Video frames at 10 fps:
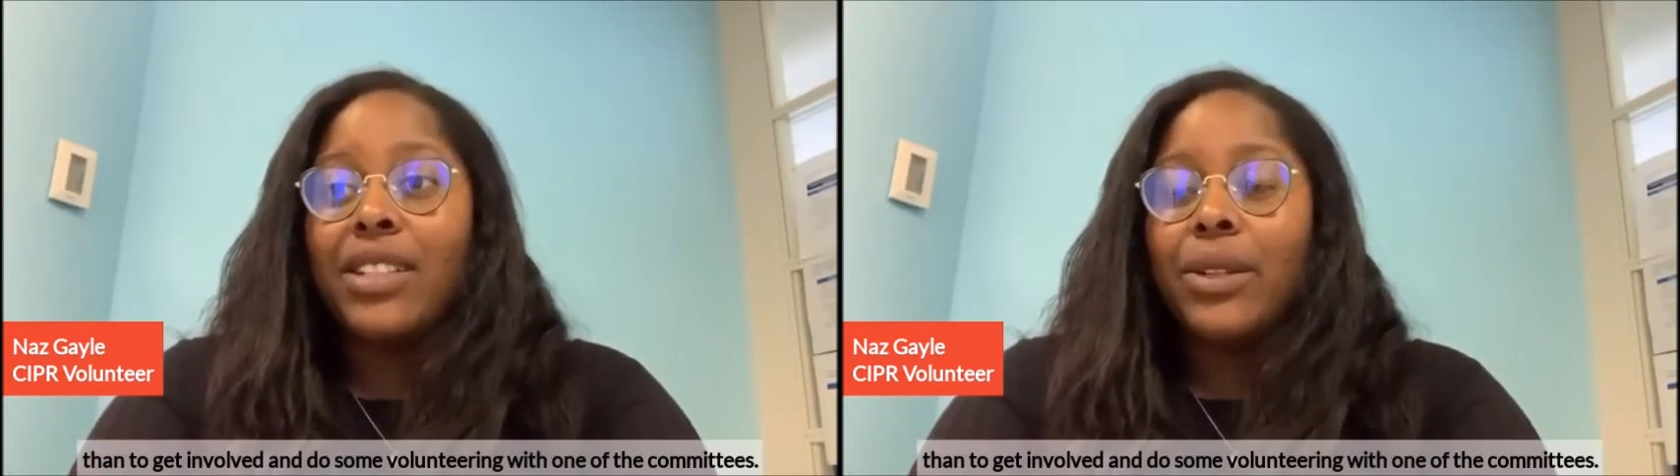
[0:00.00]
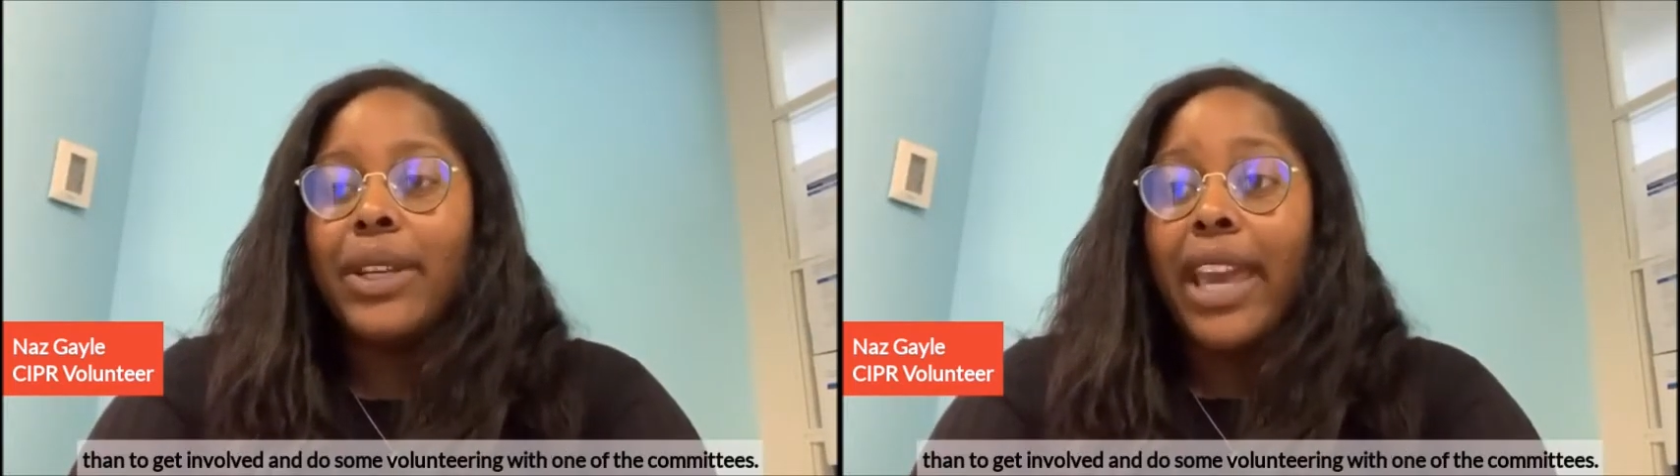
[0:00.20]

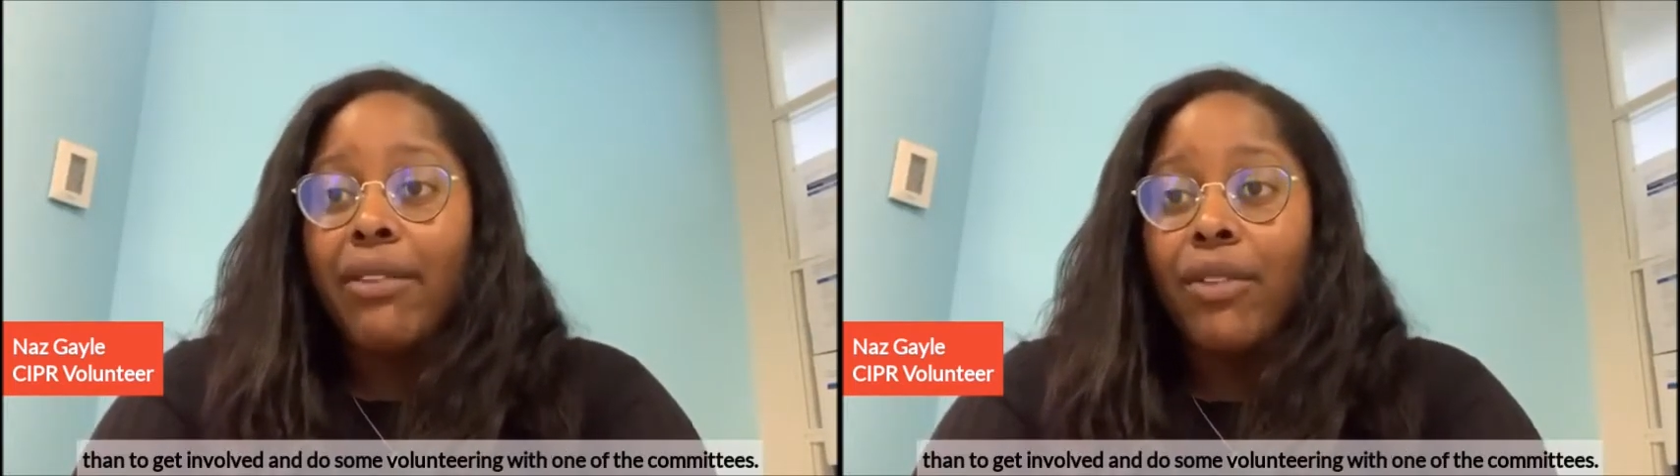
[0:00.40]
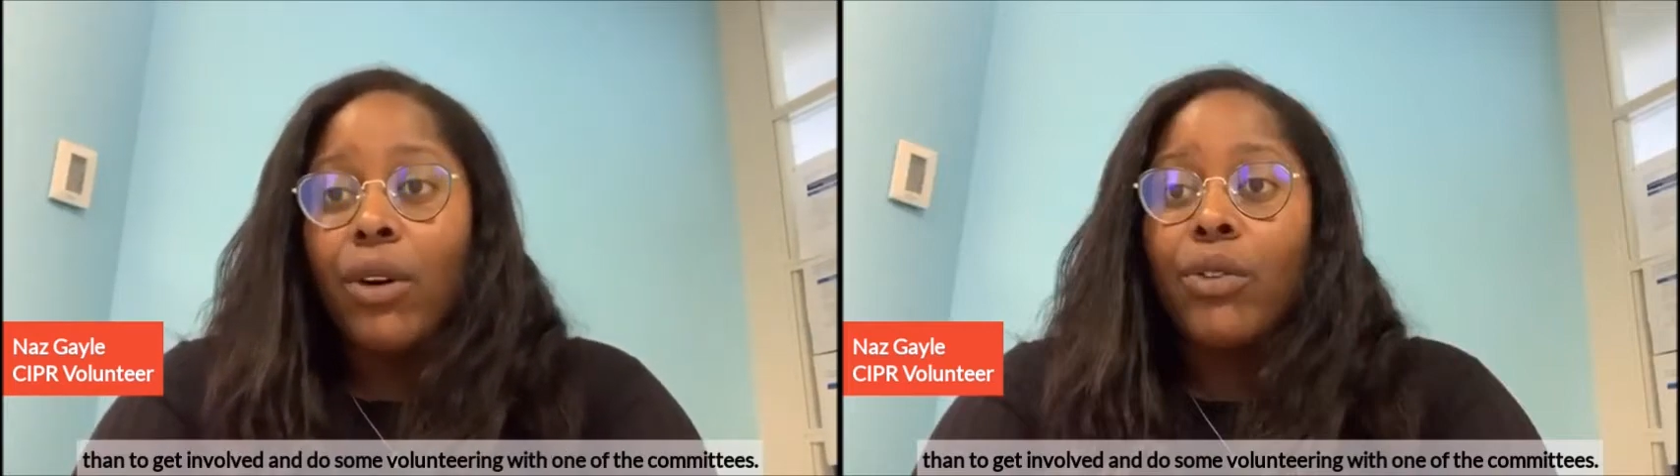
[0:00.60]
to get
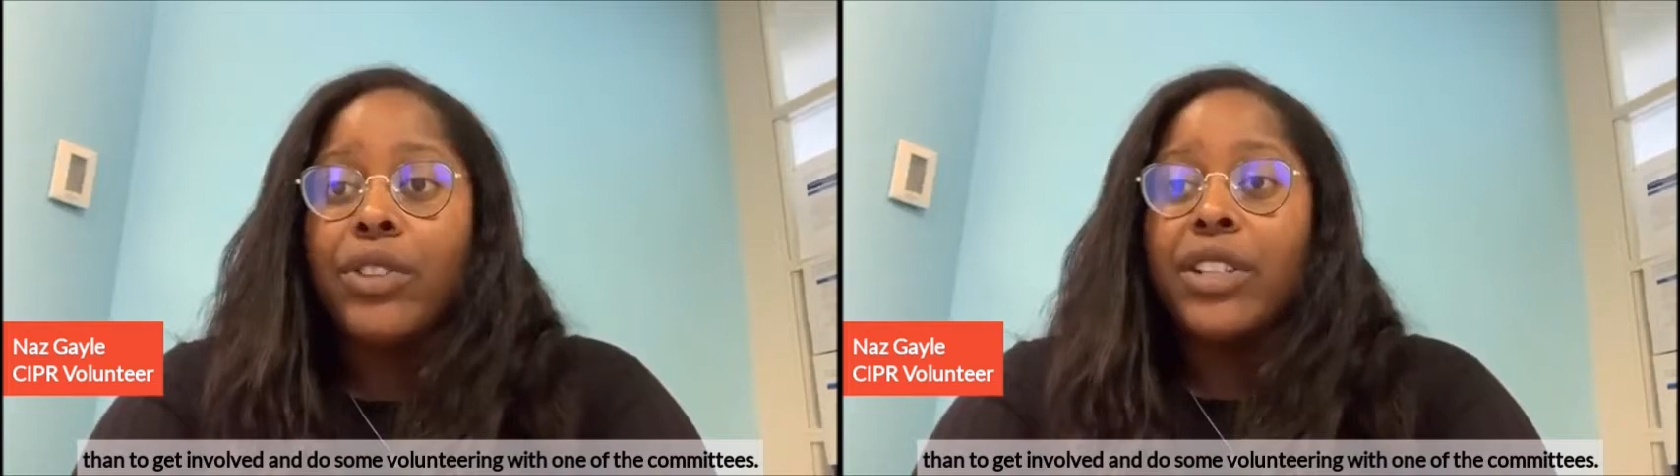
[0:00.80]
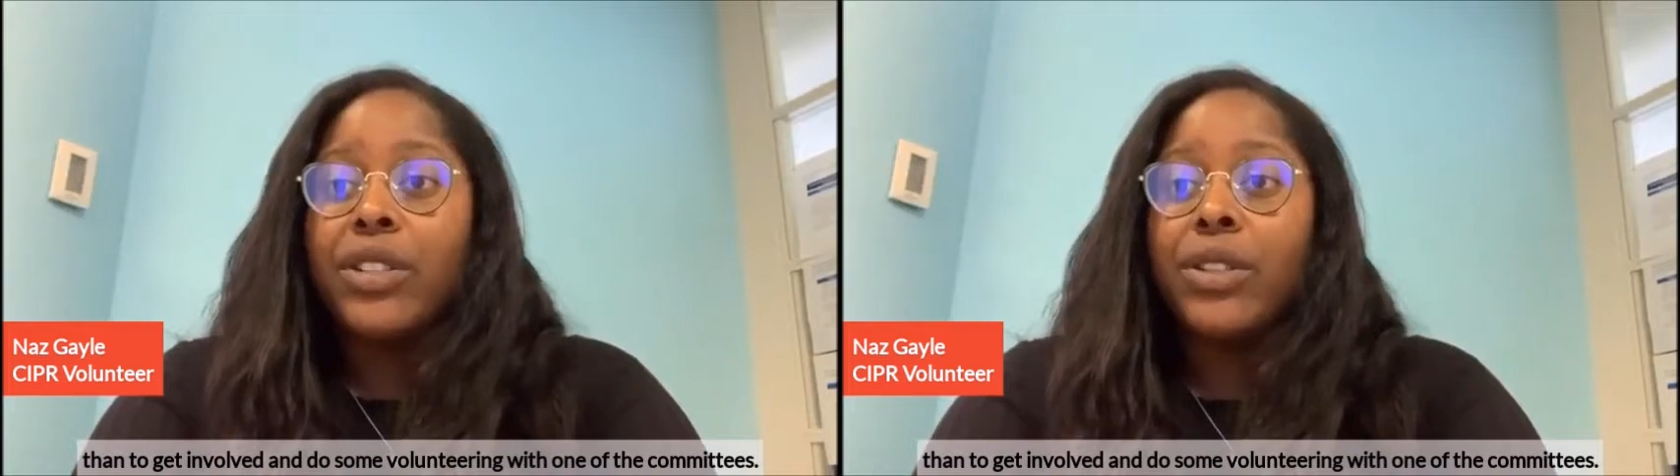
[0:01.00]

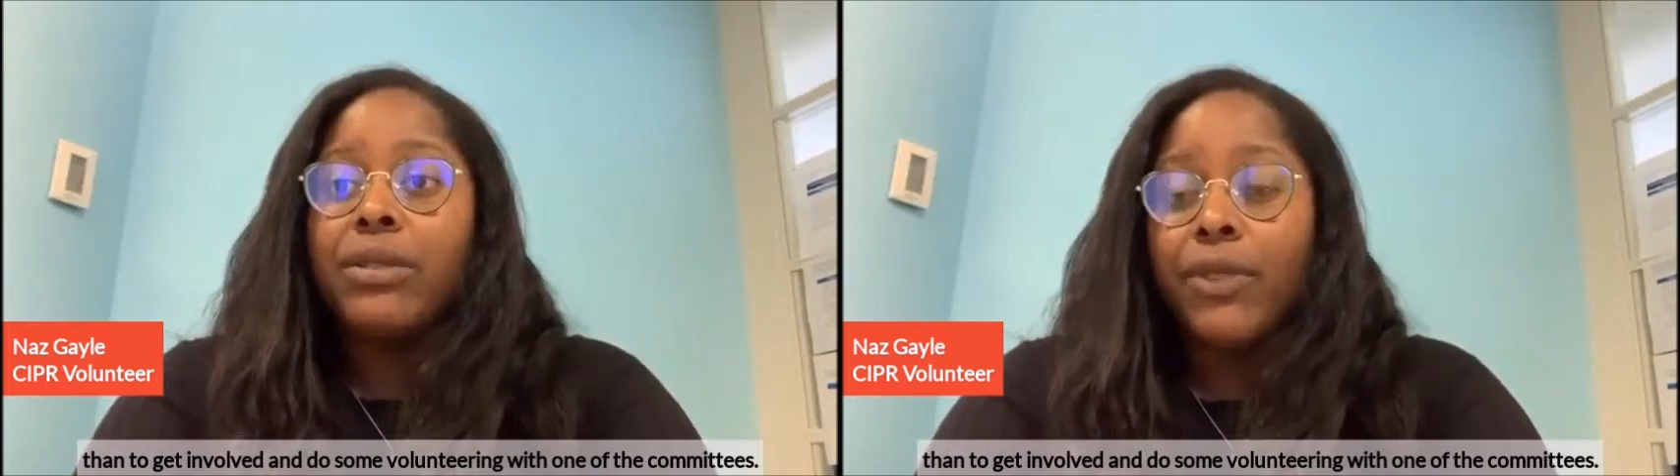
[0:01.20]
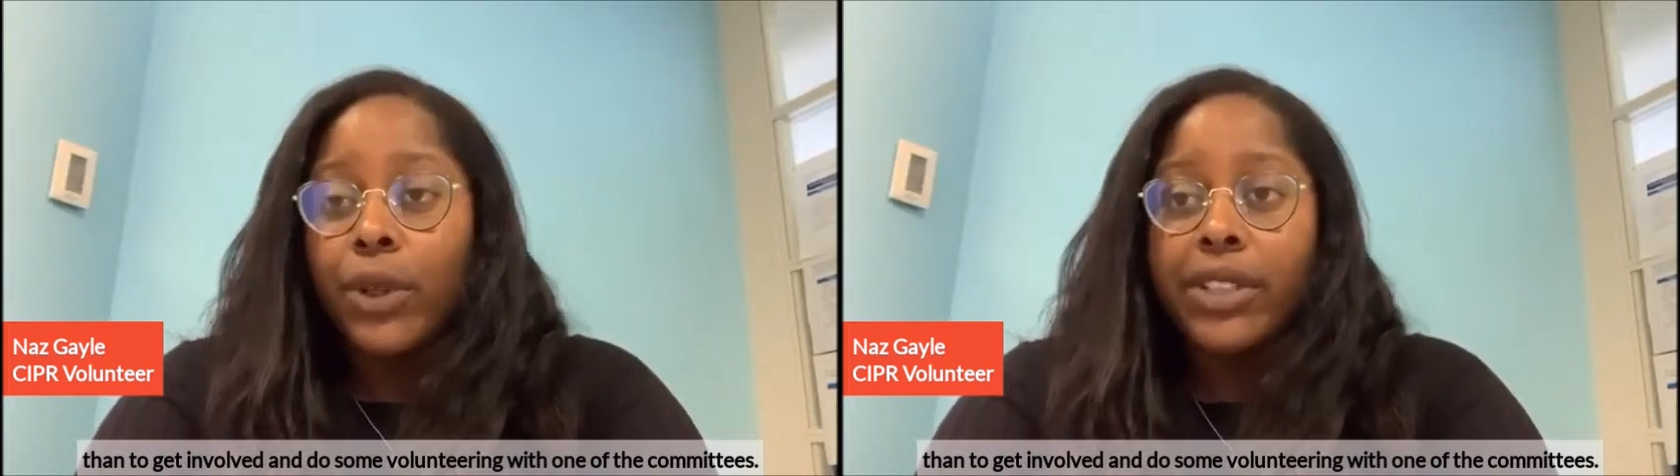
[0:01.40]
involved and do
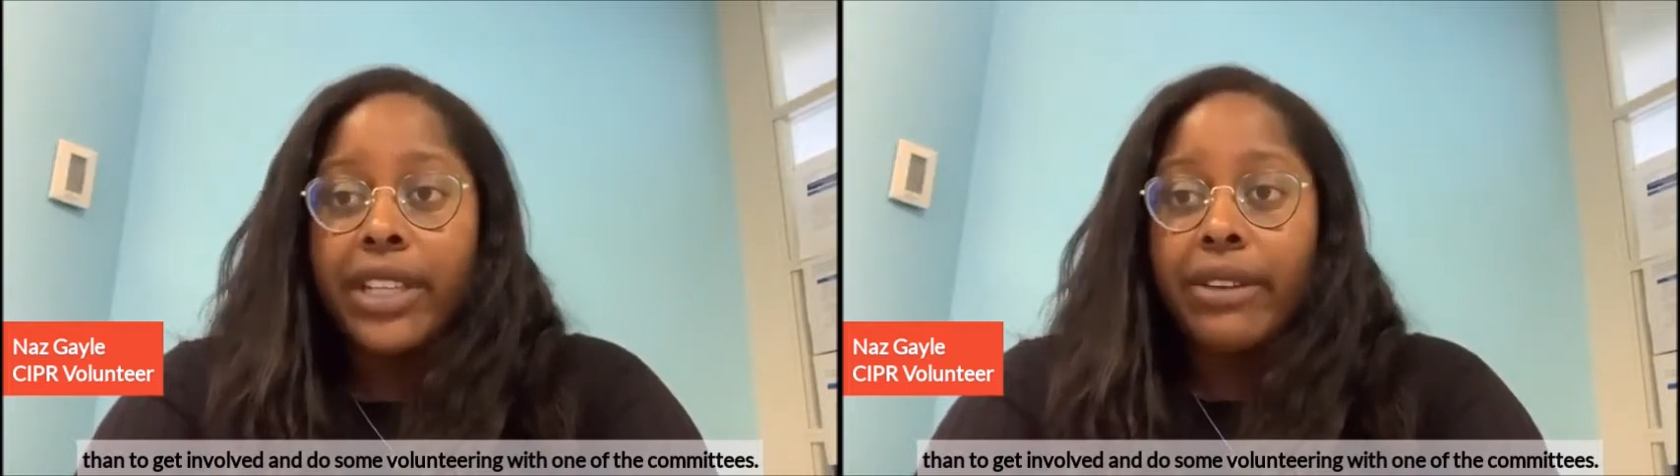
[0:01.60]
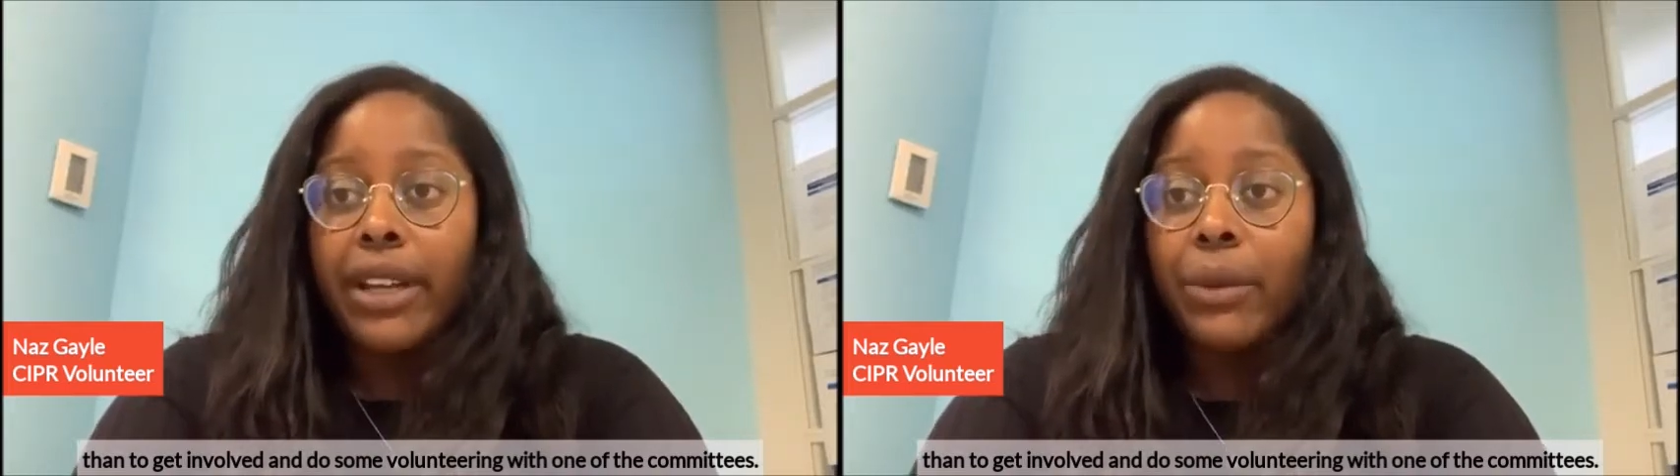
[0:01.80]
some
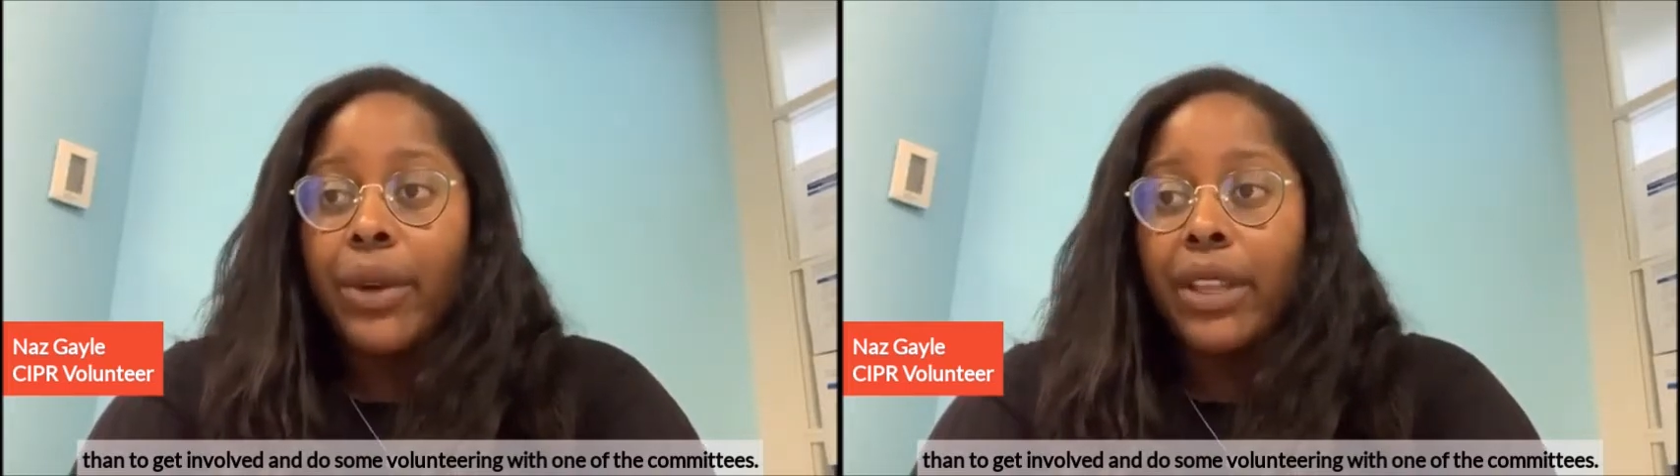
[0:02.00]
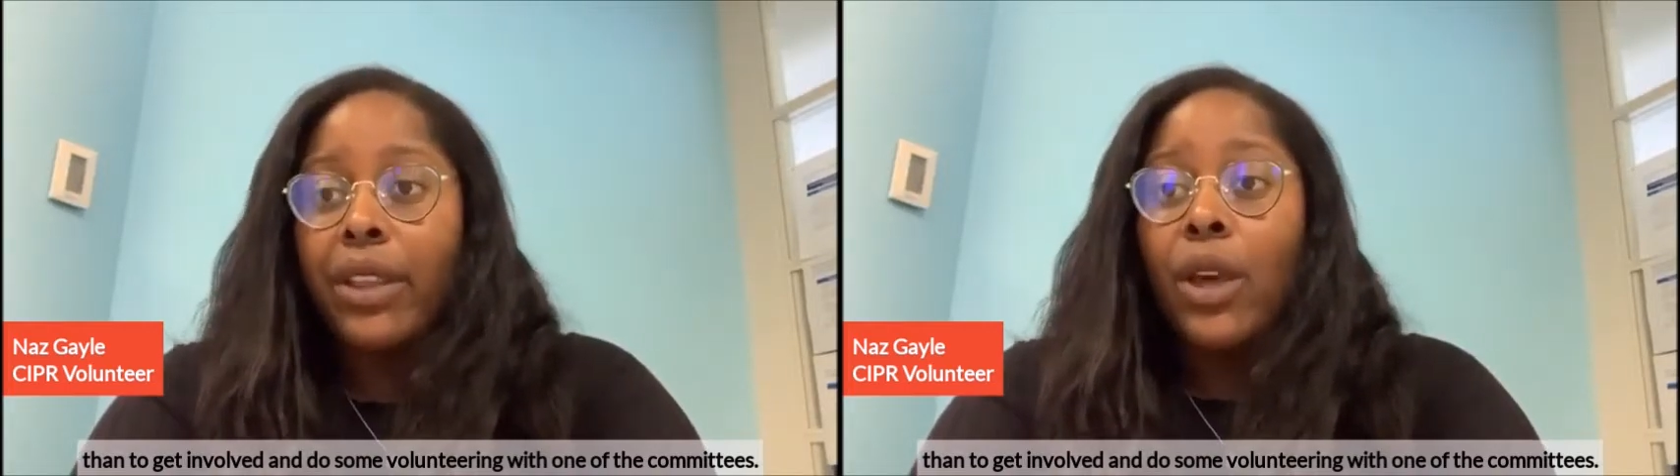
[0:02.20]
volunteering
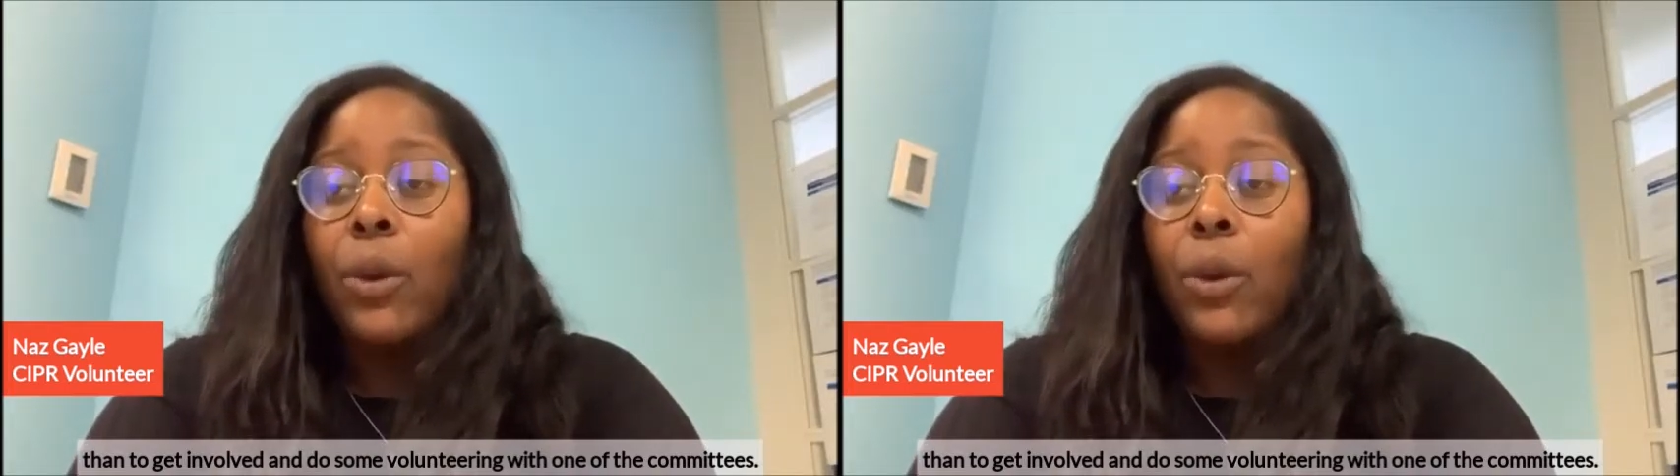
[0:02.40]
with